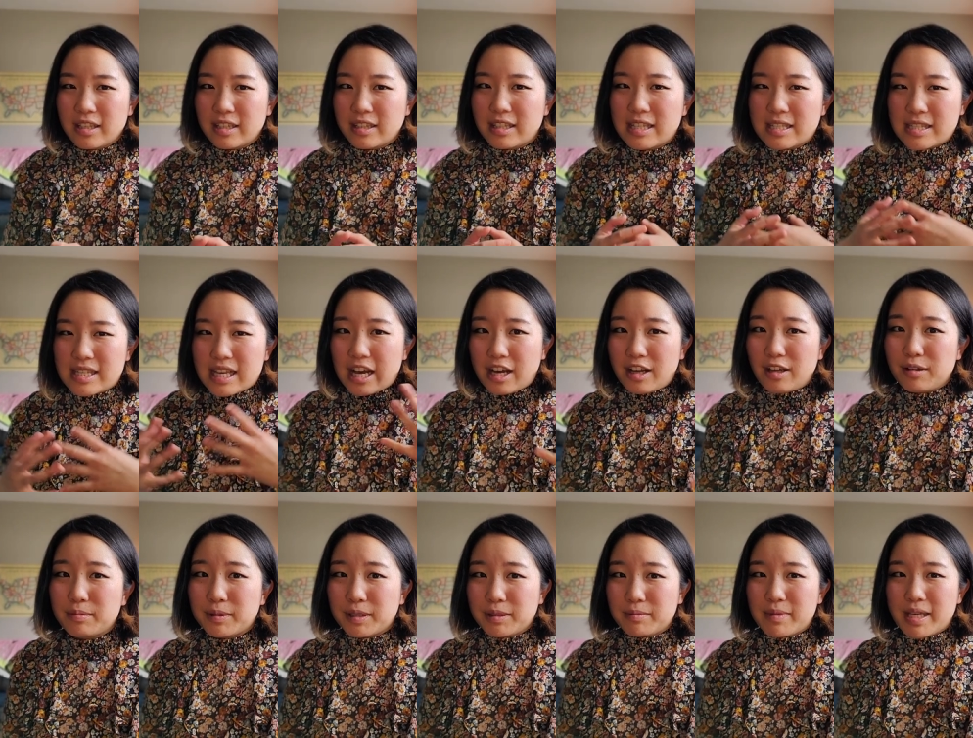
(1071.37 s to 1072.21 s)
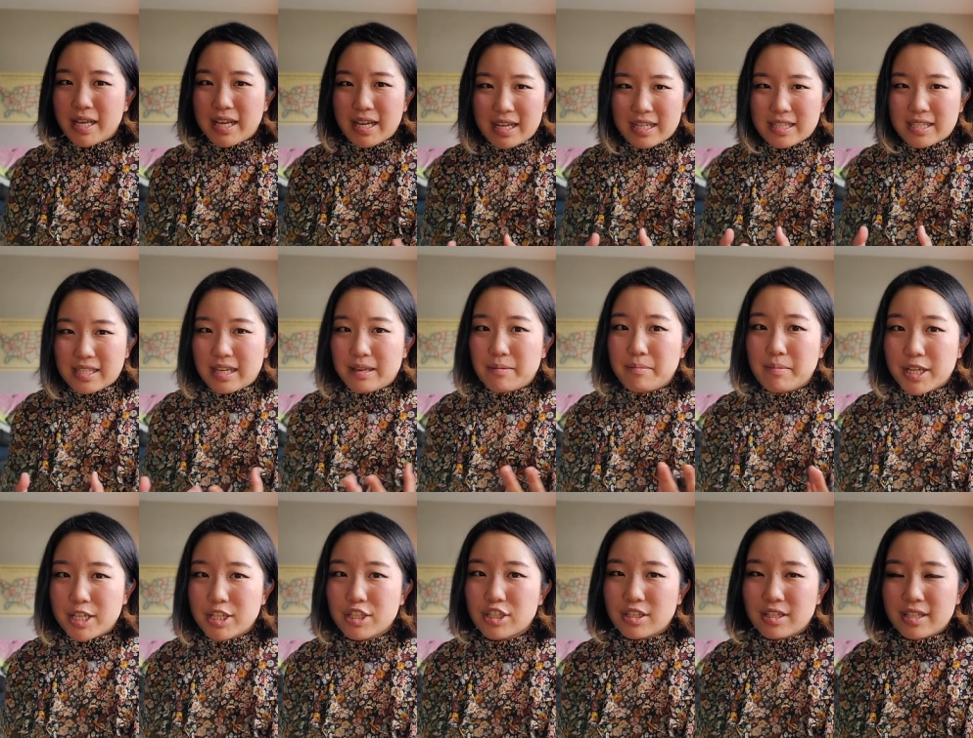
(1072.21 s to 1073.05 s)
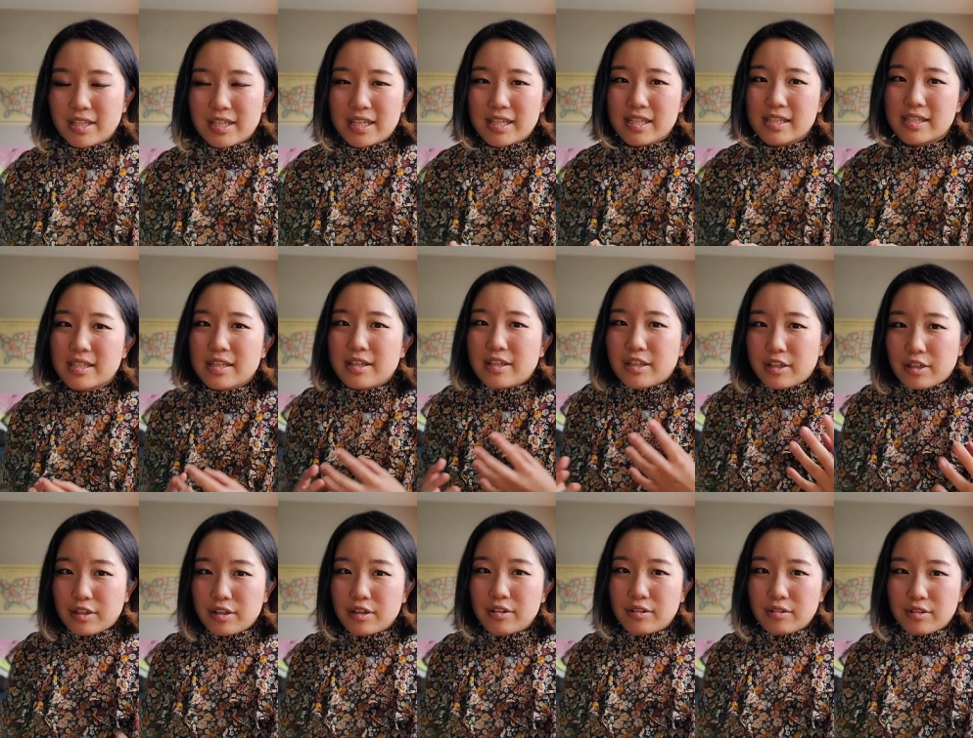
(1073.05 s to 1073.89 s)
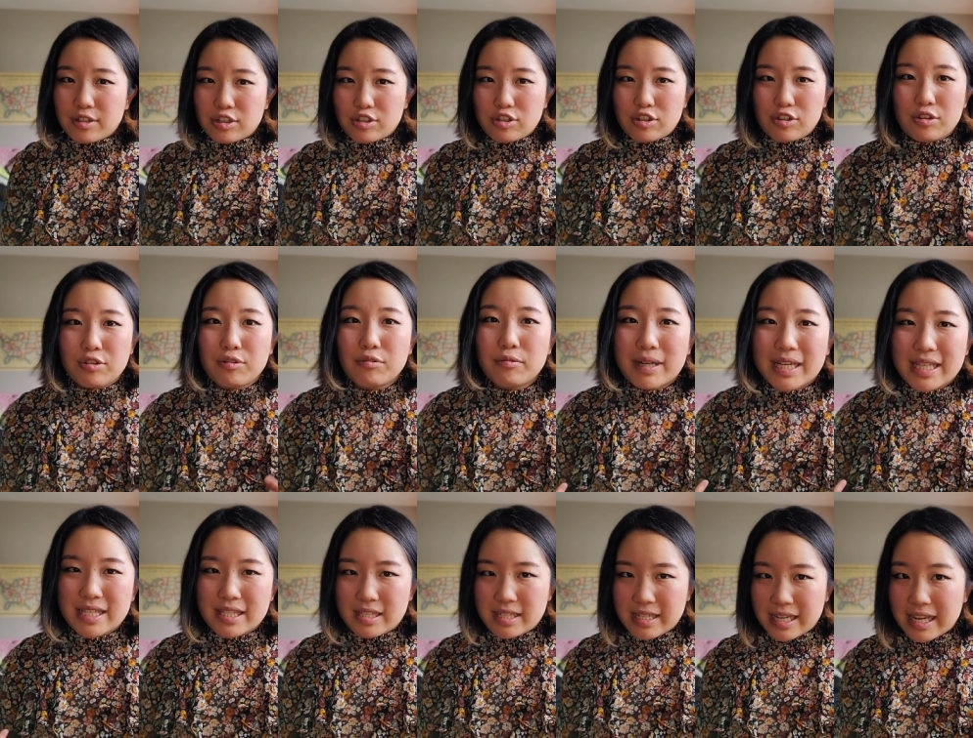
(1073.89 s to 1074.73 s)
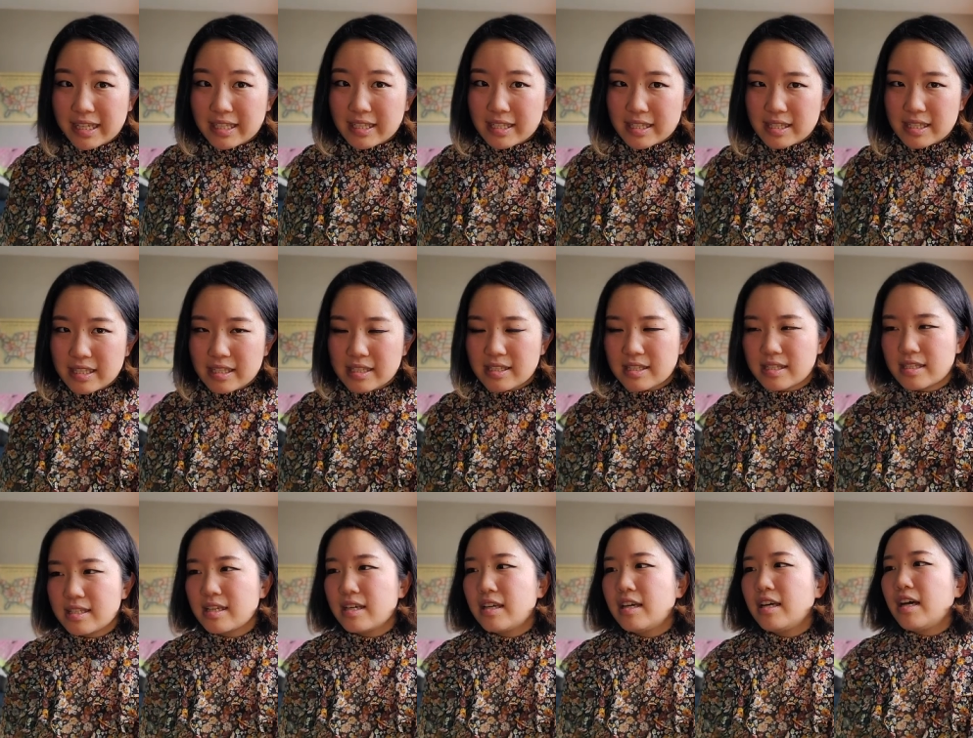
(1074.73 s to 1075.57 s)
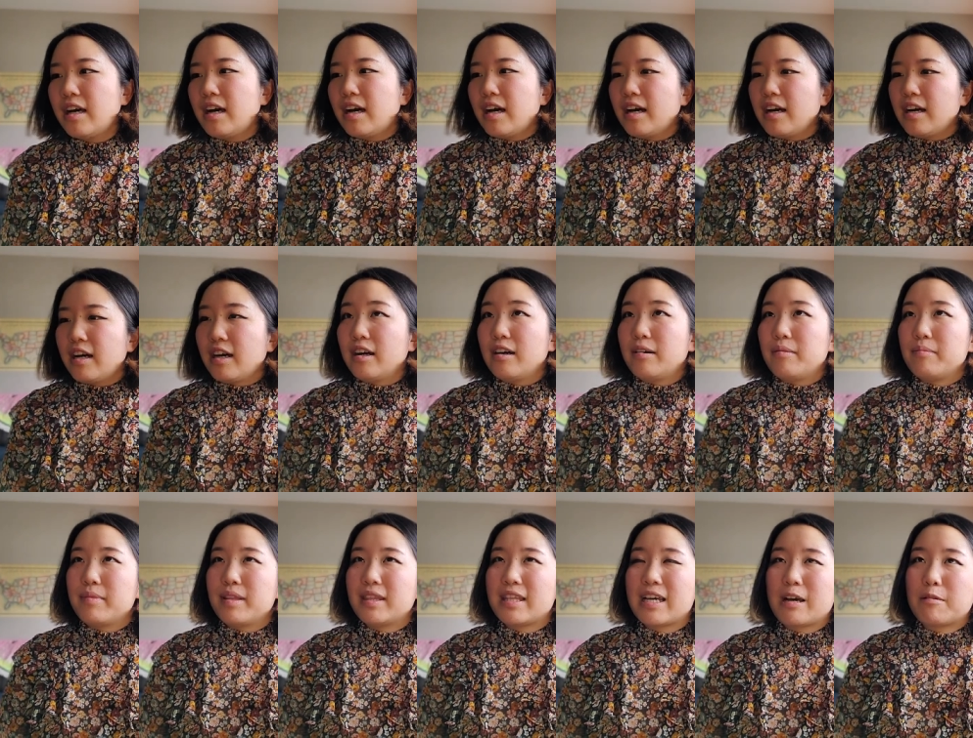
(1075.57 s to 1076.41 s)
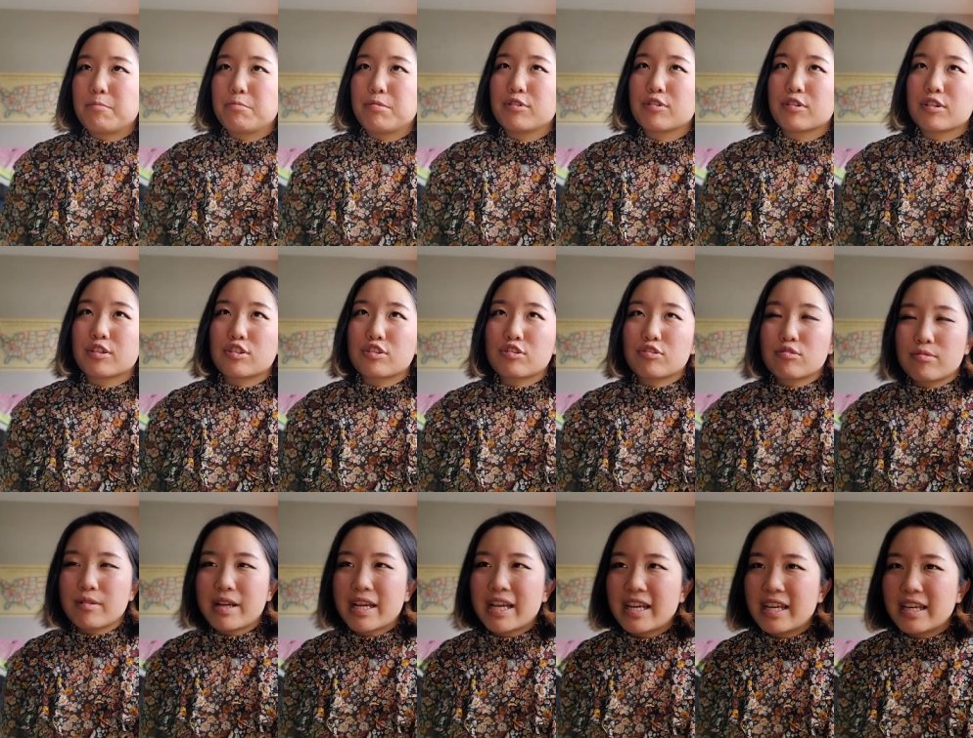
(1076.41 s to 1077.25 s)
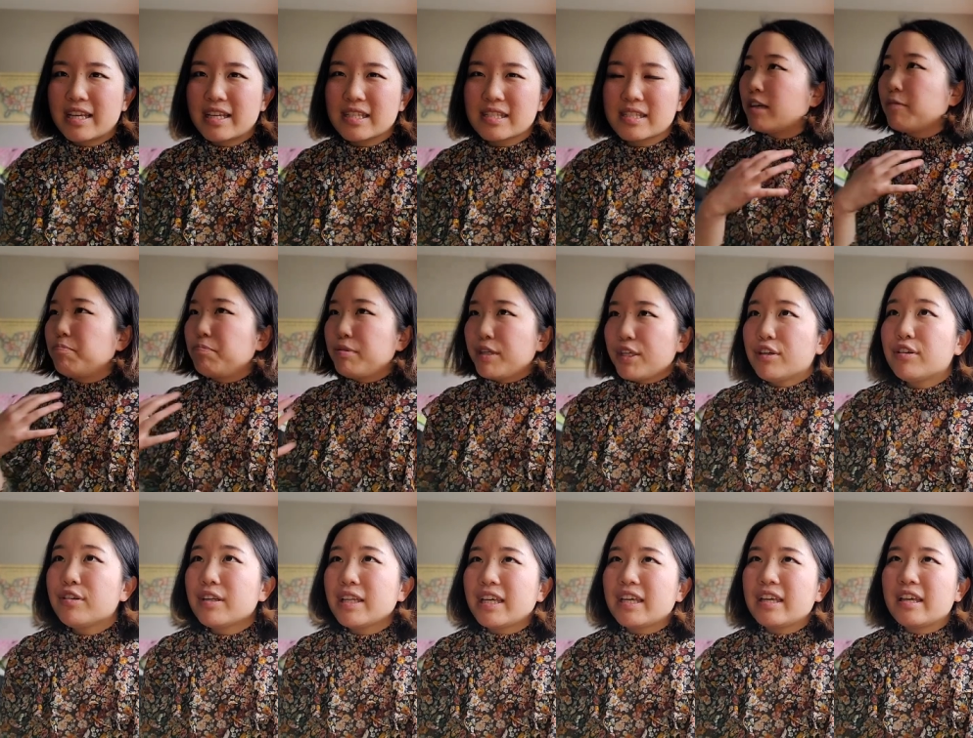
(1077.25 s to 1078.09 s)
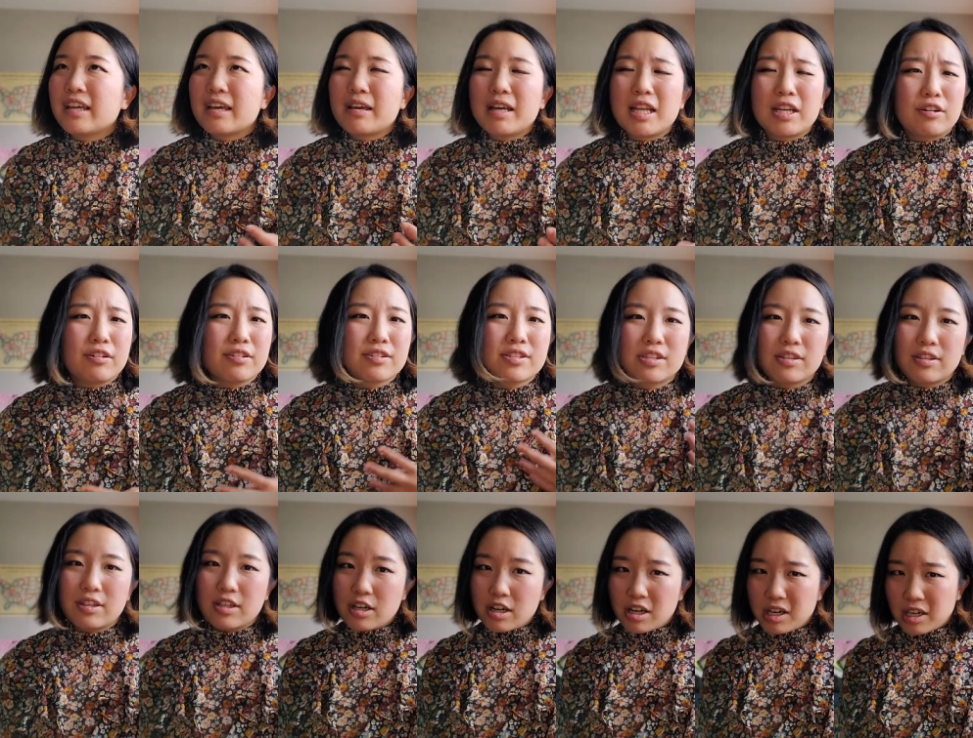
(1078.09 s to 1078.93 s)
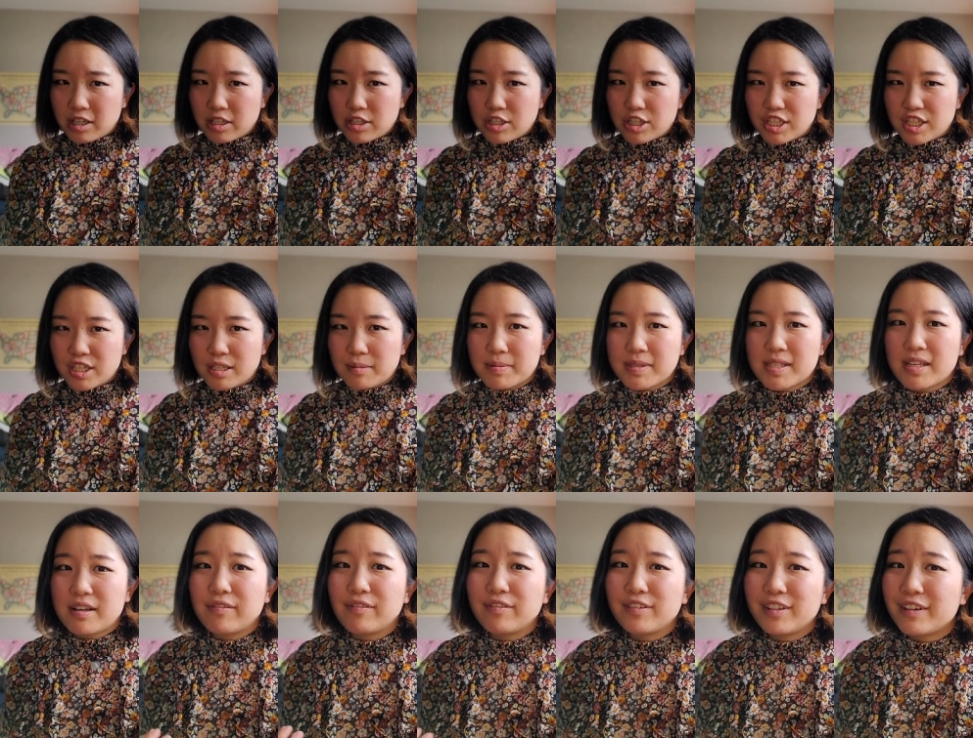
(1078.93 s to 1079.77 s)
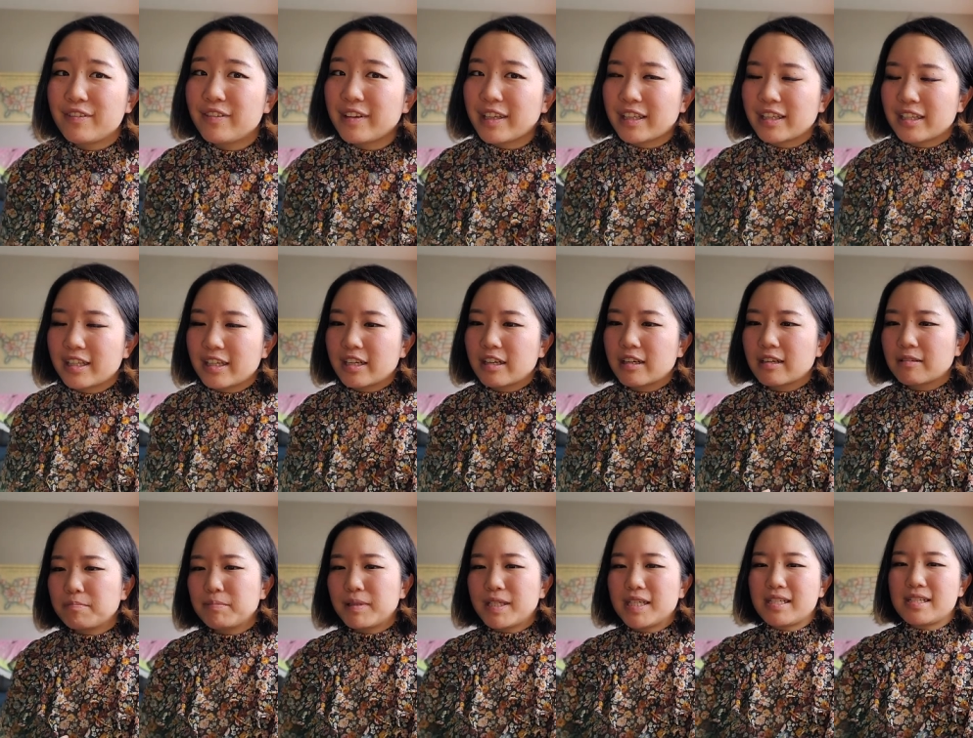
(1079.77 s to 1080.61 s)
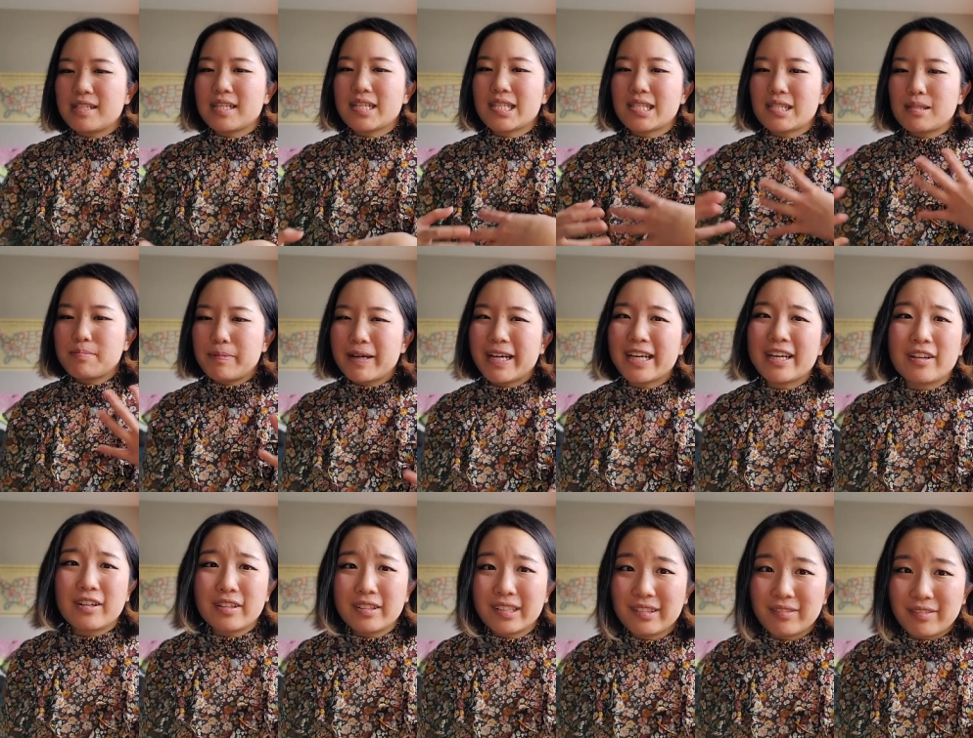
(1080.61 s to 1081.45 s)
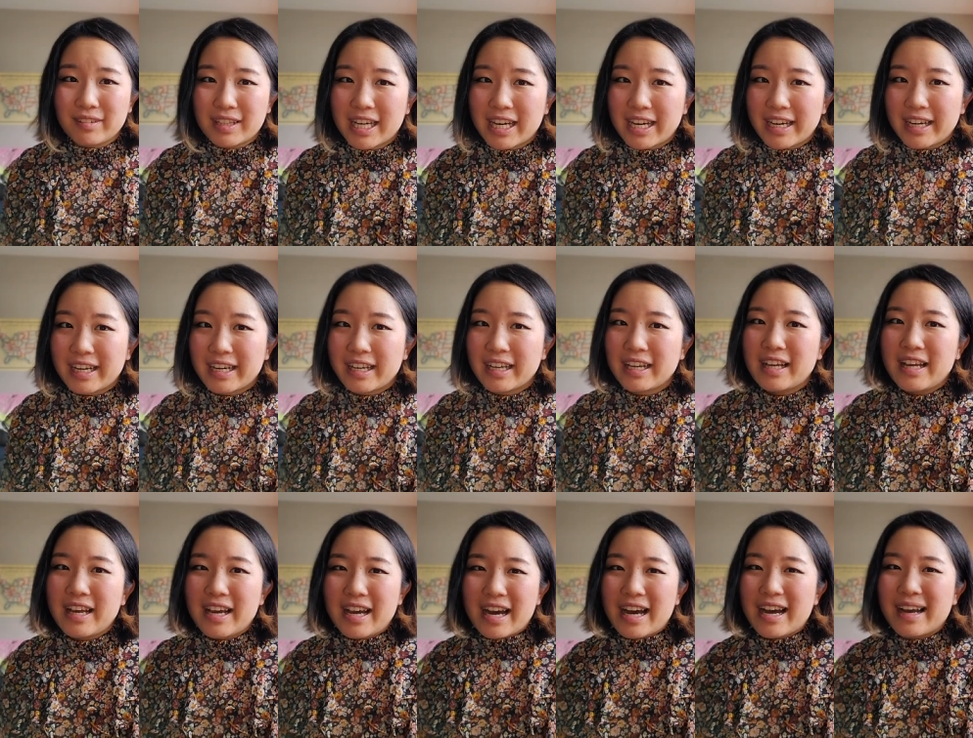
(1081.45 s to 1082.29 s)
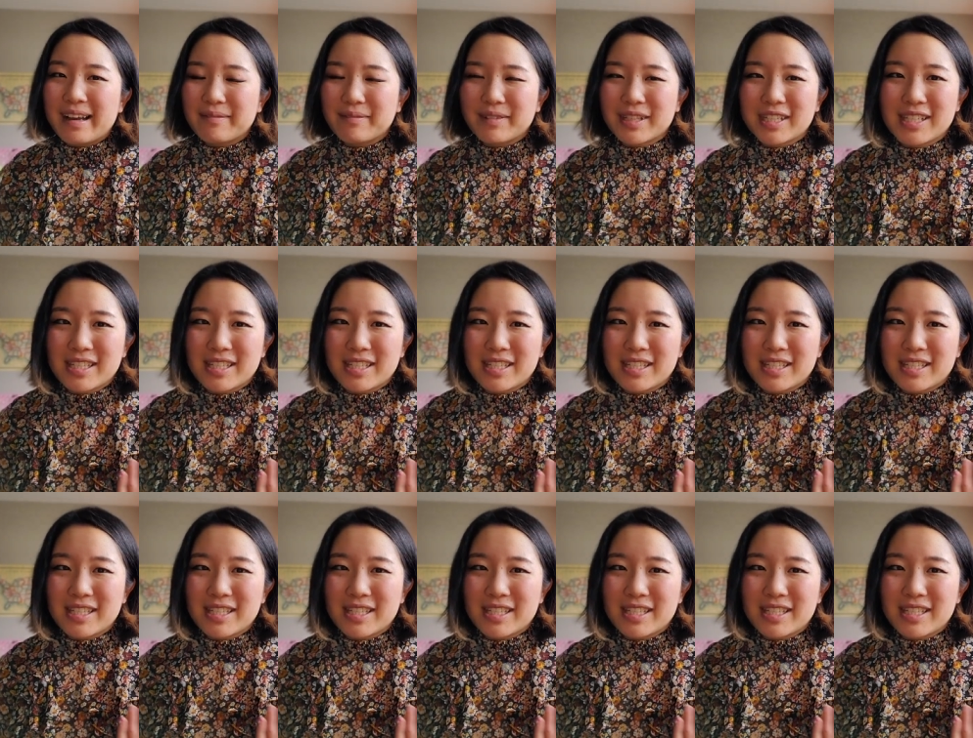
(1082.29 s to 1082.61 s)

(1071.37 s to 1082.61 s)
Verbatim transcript: This album, as I mentioned, is an ode to West Texas um, that portrays beauty and also the hardships of living there. But despite all of that, I'm going to